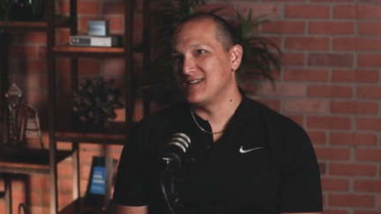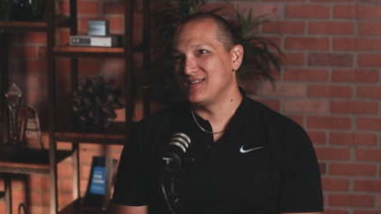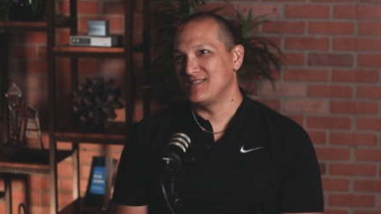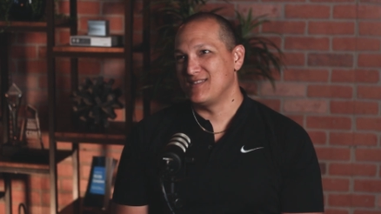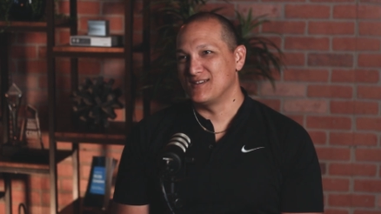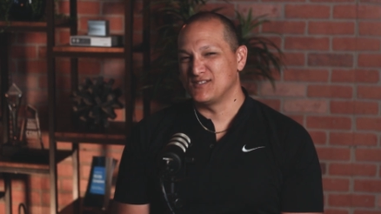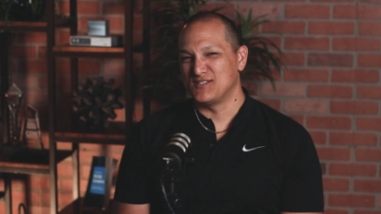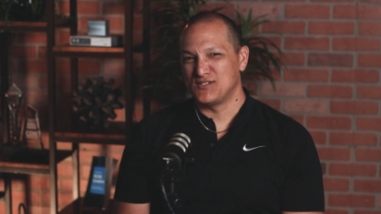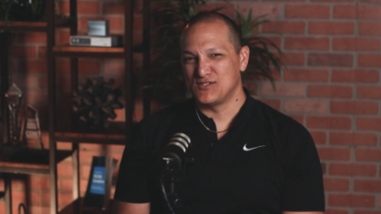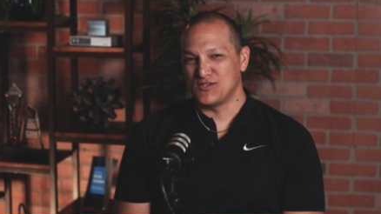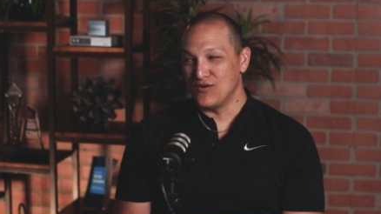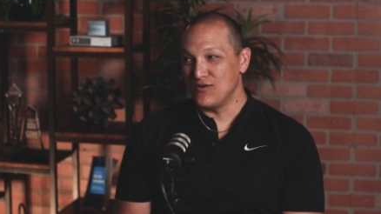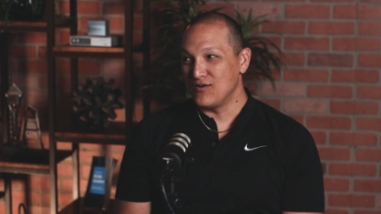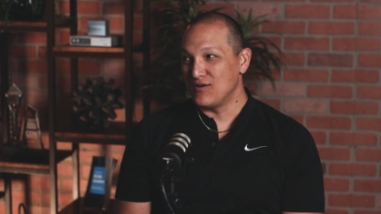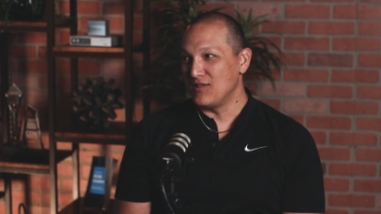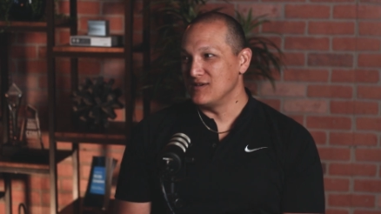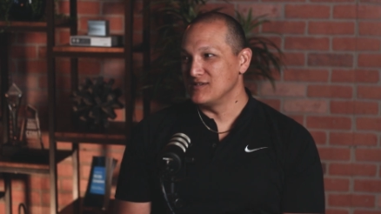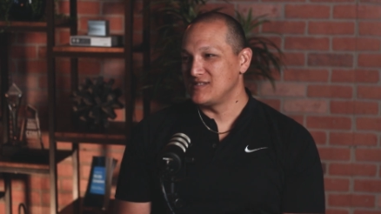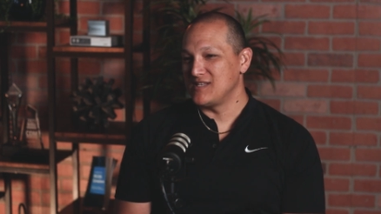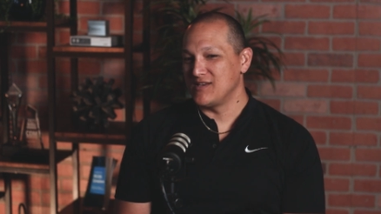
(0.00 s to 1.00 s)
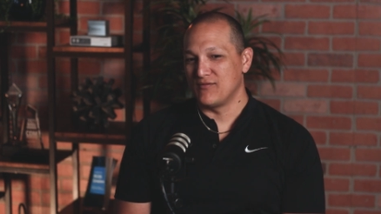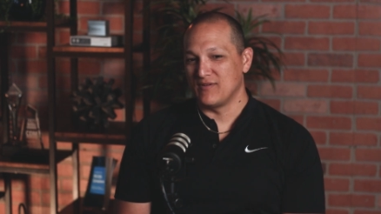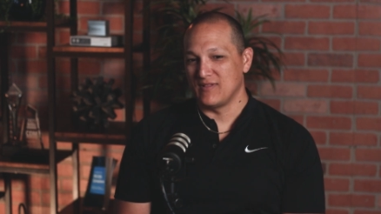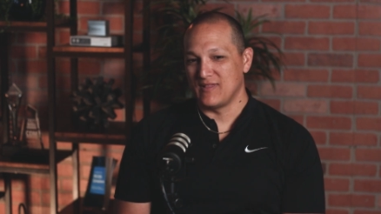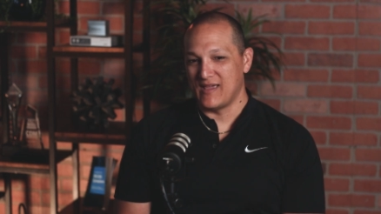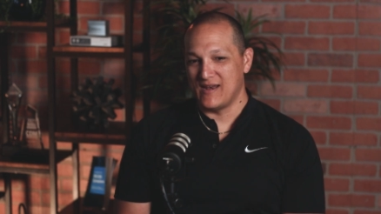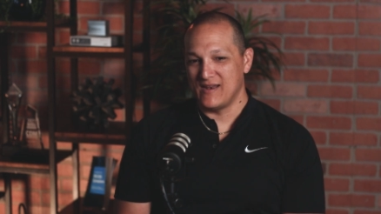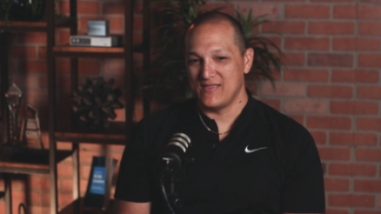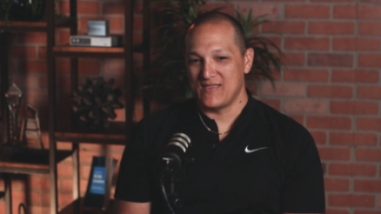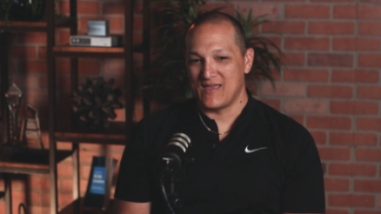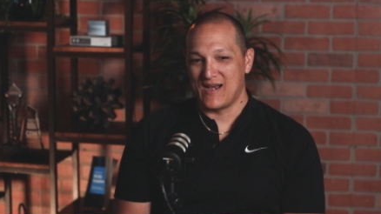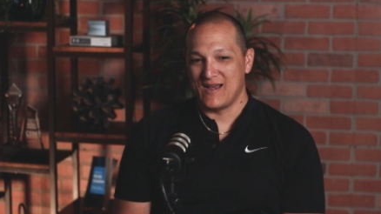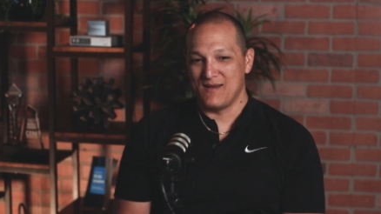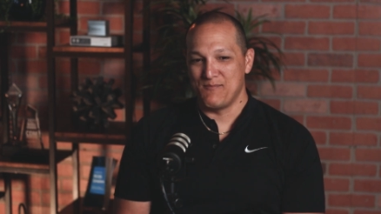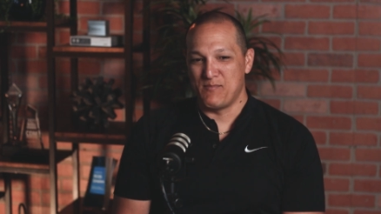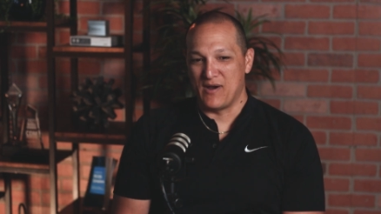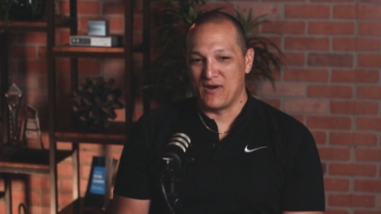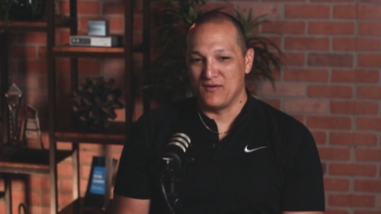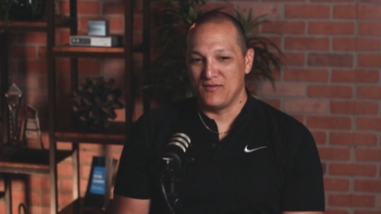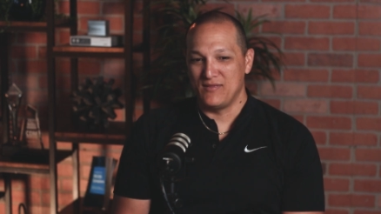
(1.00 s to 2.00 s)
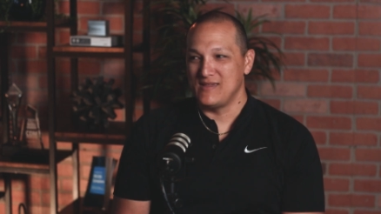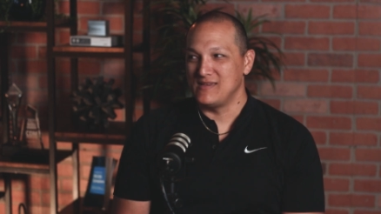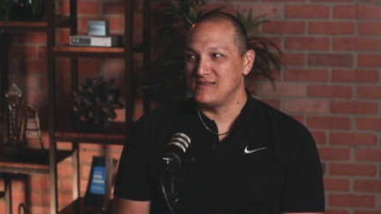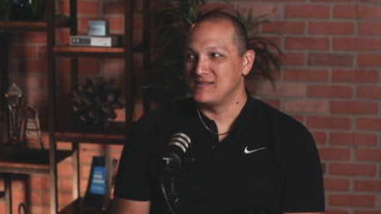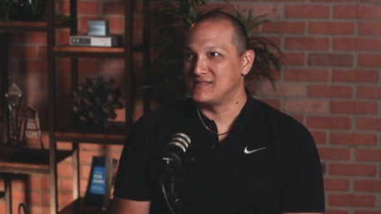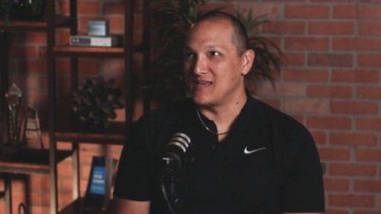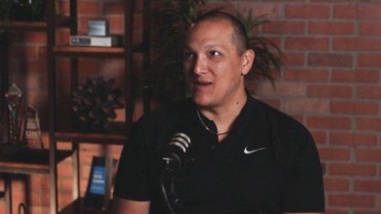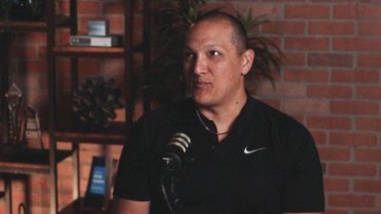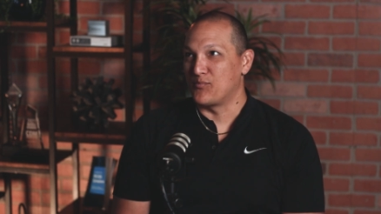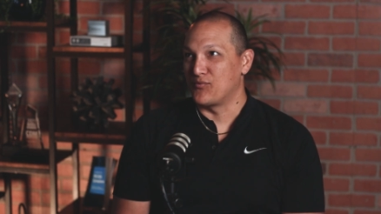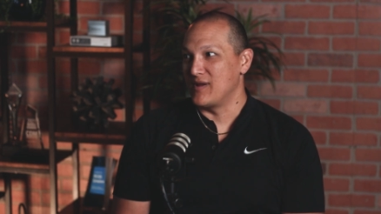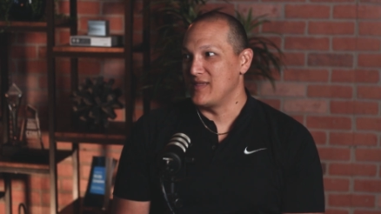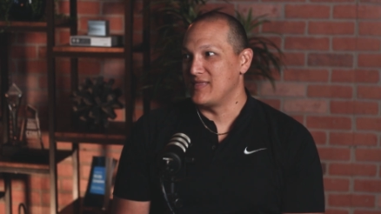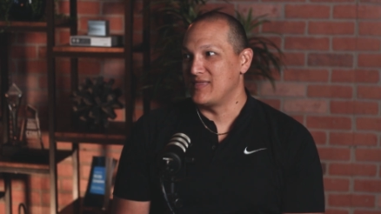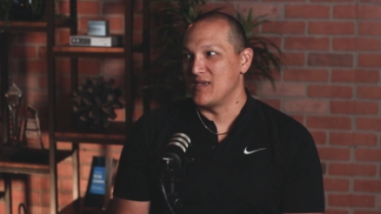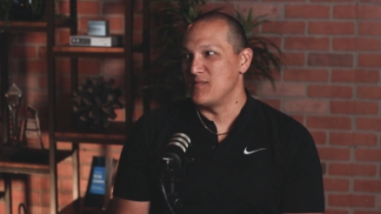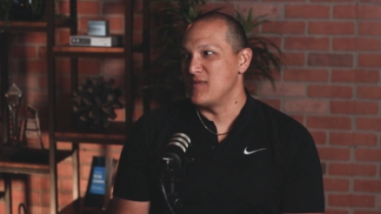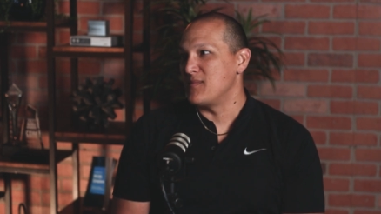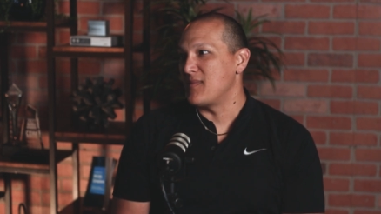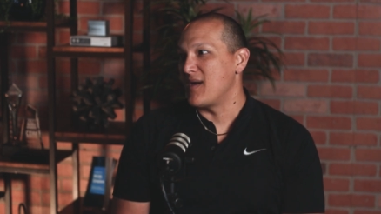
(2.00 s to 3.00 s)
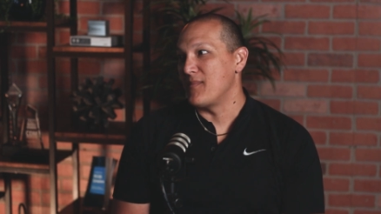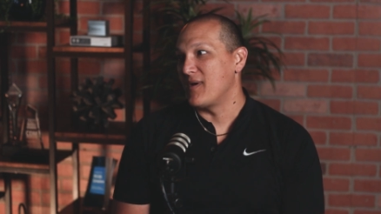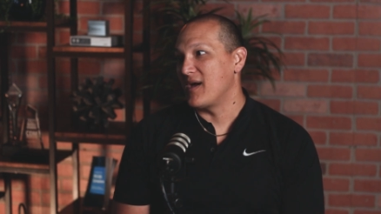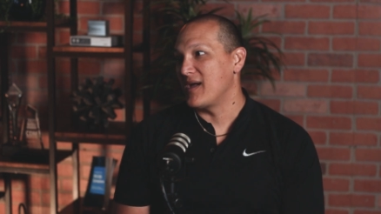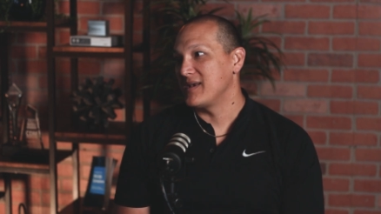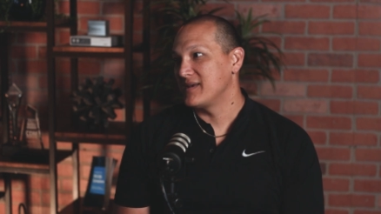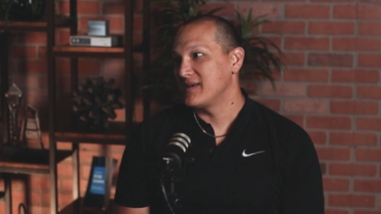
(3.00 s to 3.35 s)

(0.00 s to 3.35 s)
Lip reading: Because they're so closely related that I barely separate them in my mind.